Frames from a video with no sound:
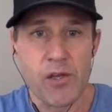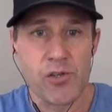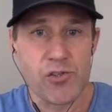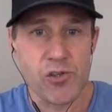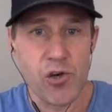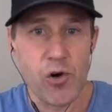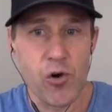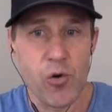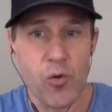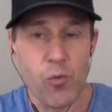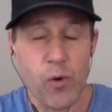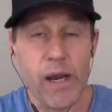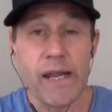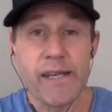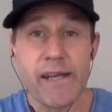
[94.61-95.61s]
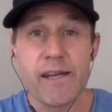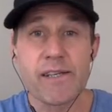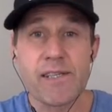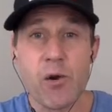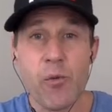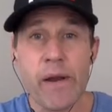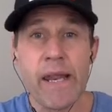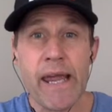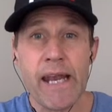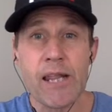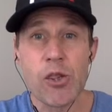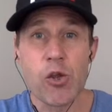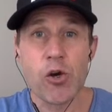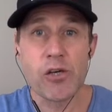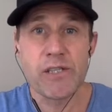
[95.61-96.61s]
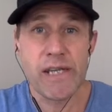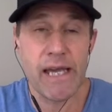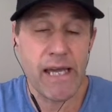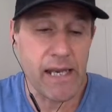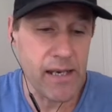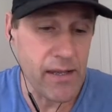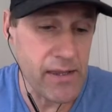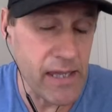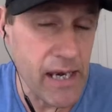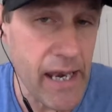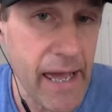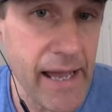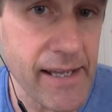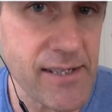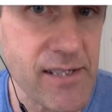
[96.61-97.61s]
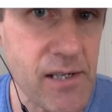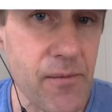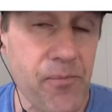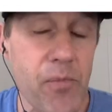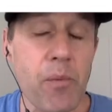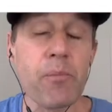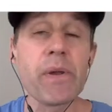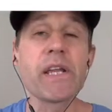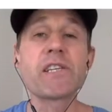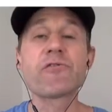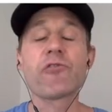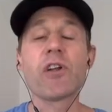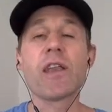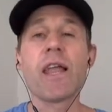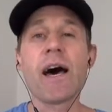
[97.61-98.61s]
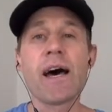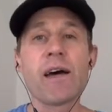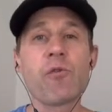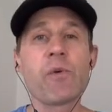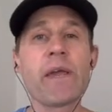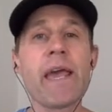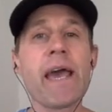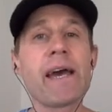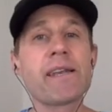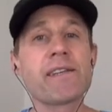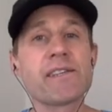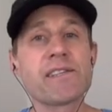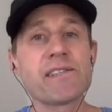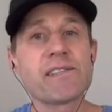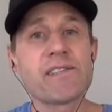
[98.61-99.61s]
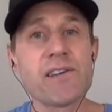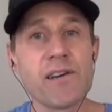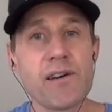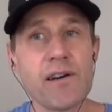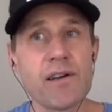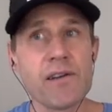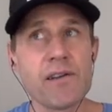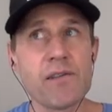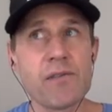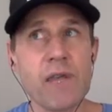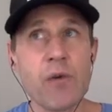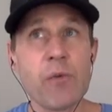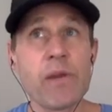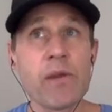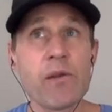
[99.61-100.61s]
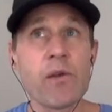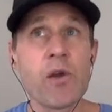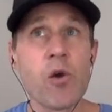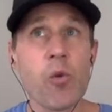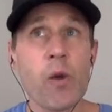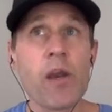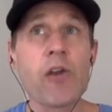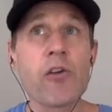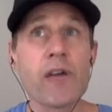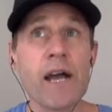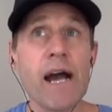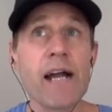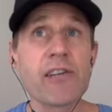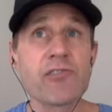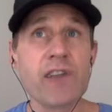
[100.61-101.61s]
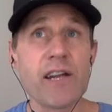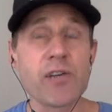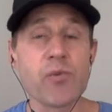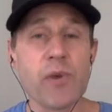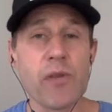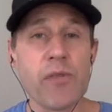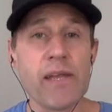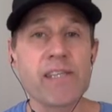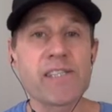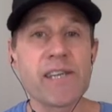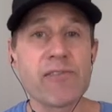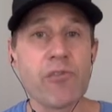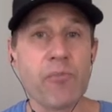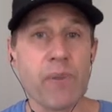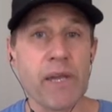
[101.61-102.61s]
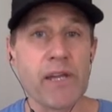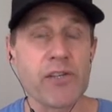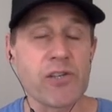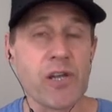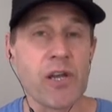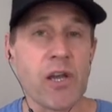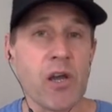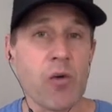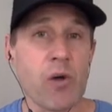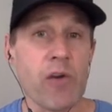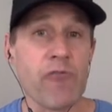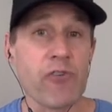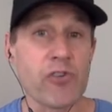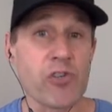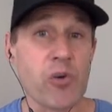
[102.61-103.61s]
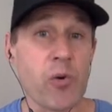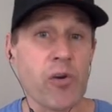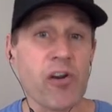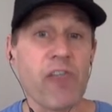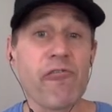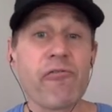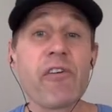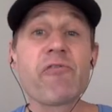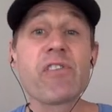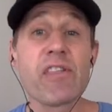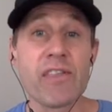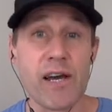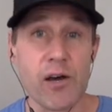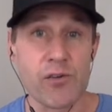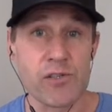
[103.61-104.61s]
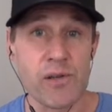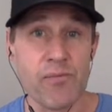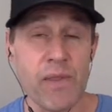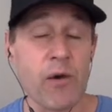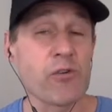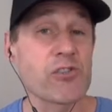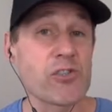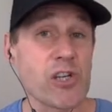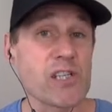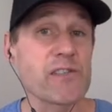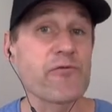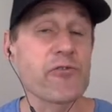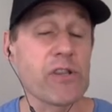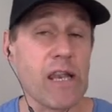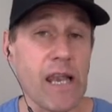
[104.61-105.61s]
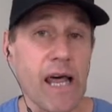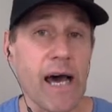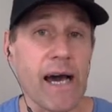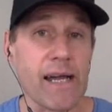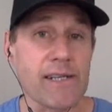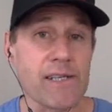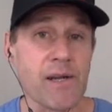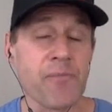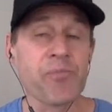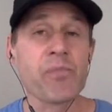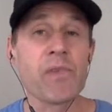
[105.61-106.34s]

So what I did is I went ahead and looked, and the last beachfront lot we had that we went under contract with at Secret Beach went for $250,000. That was just for the lot,